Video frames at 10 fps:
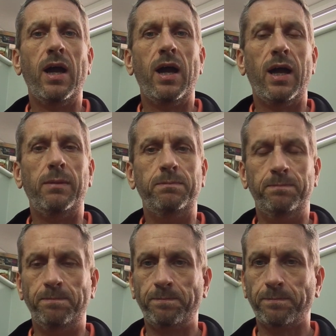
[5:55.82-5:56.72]

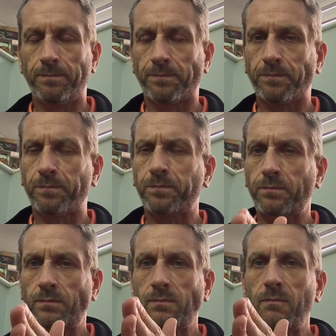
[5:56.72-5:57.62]

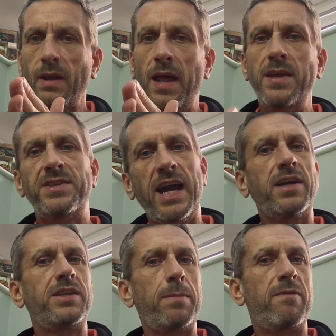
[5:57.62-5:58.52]
And the second
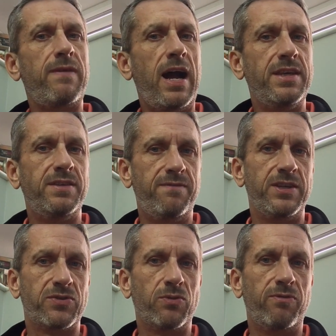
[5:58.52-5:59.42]
type of fat is the
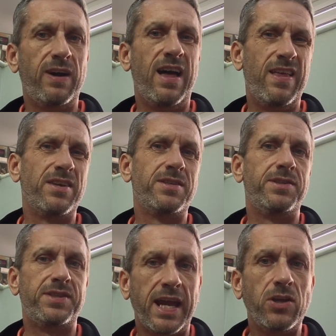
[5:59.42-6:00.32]
visceral fat, and that's the
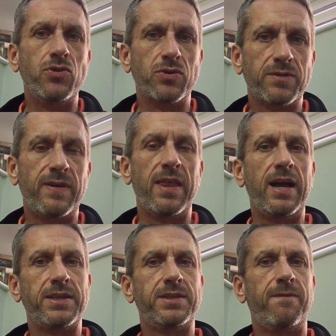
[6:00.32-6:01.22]
dangerous fat.
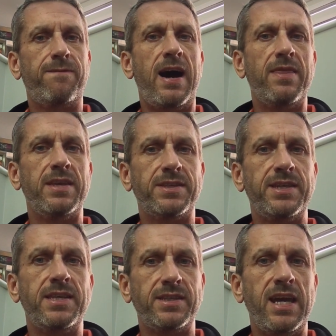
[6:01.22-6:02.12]
That's the fat that
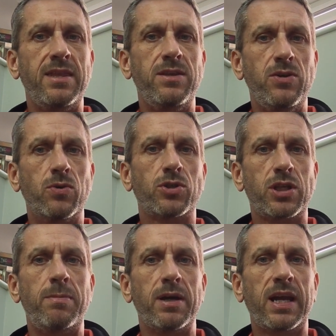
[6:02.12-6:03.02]
sits in your stomach